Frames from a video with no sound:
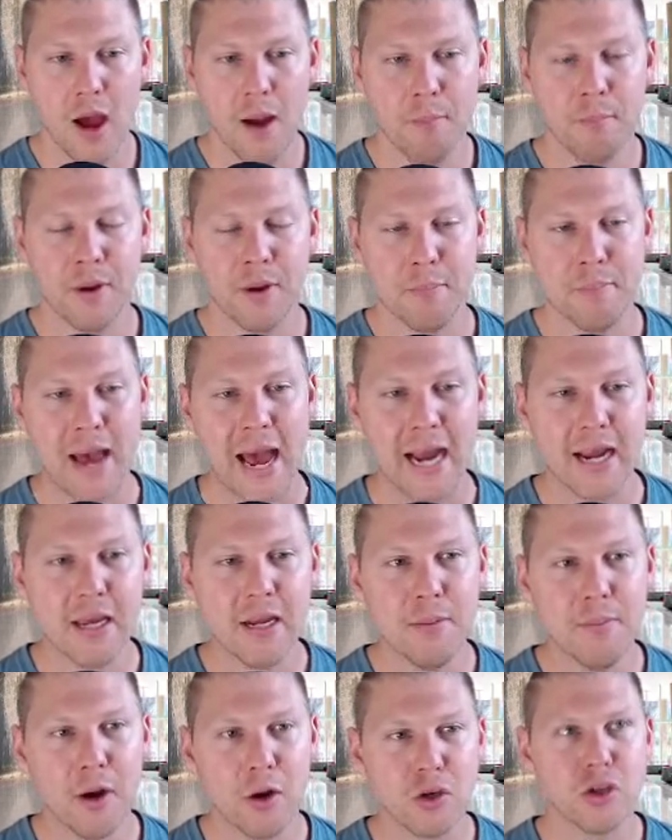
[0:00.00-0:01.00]
but back in
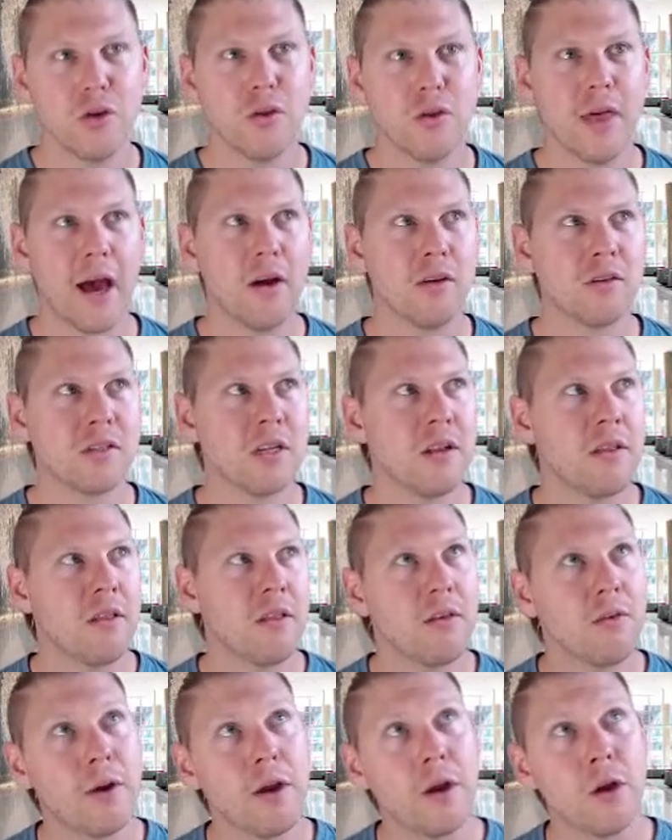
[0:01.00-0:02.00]
about
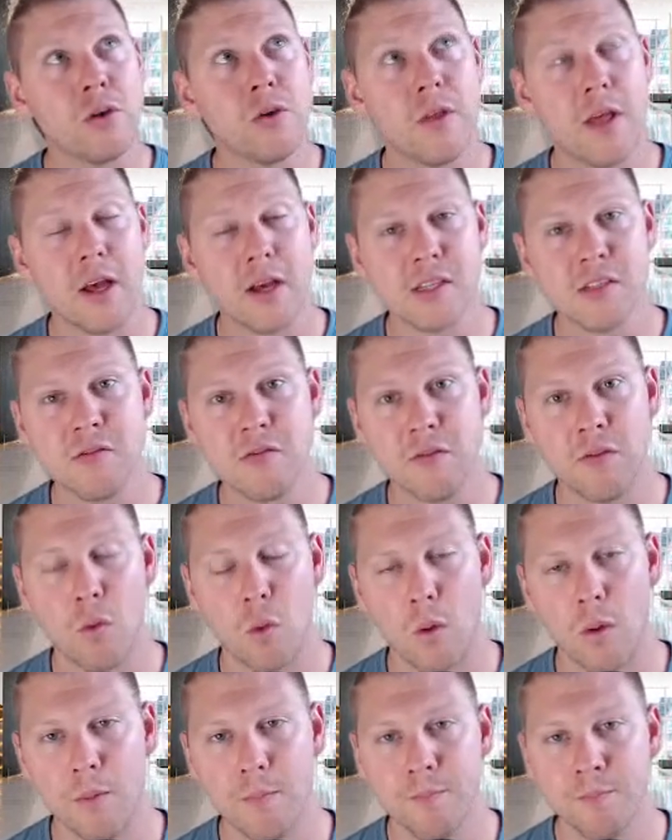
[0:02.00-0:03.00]
2003 or
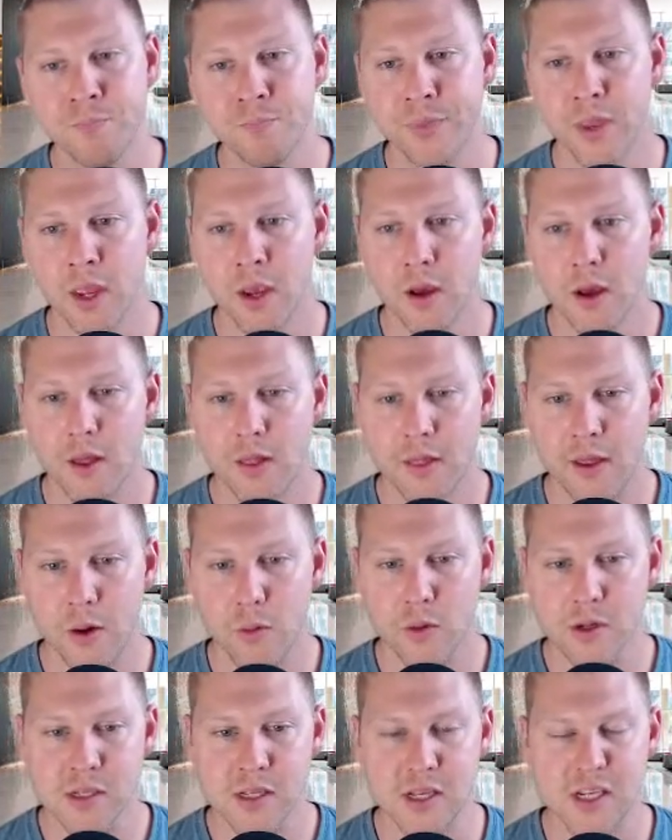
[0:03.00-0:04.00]
2004, there
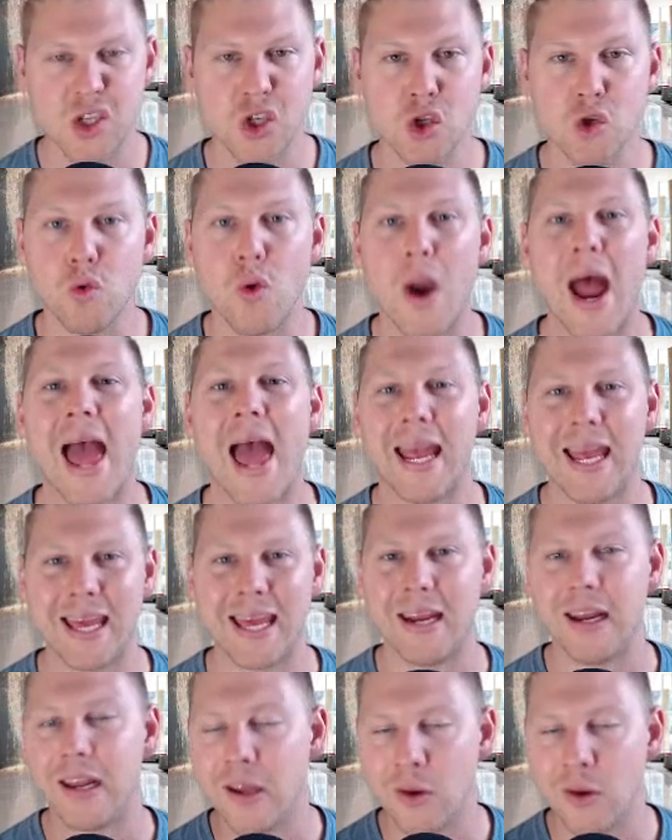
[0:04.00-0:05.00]
was this
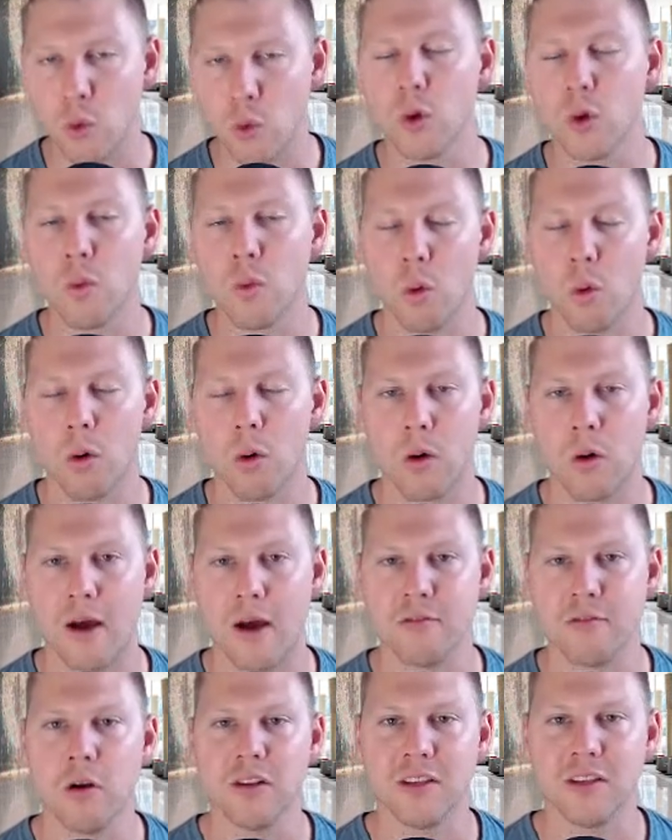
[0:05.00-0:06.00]
dragon in World of Warcraft
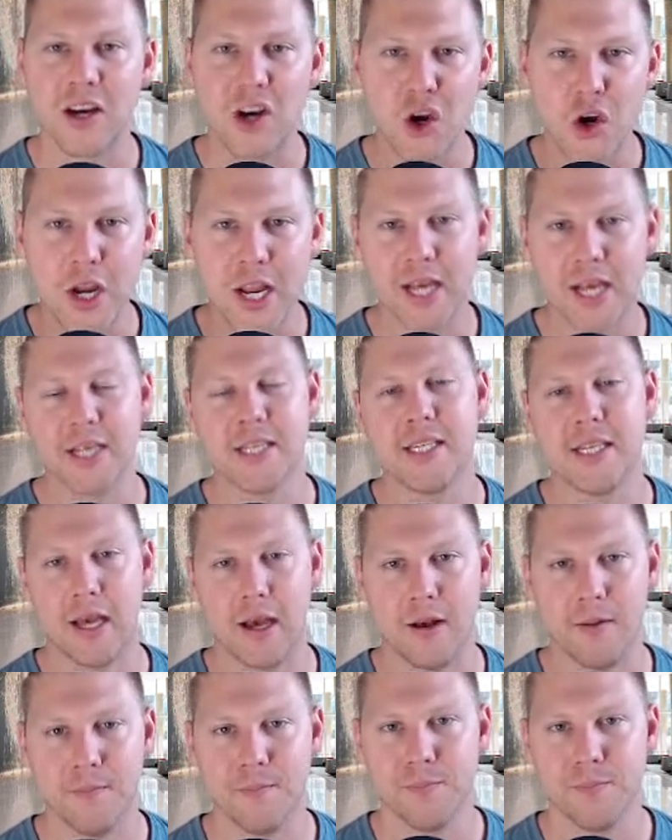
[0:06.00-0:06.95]
called Onyxia.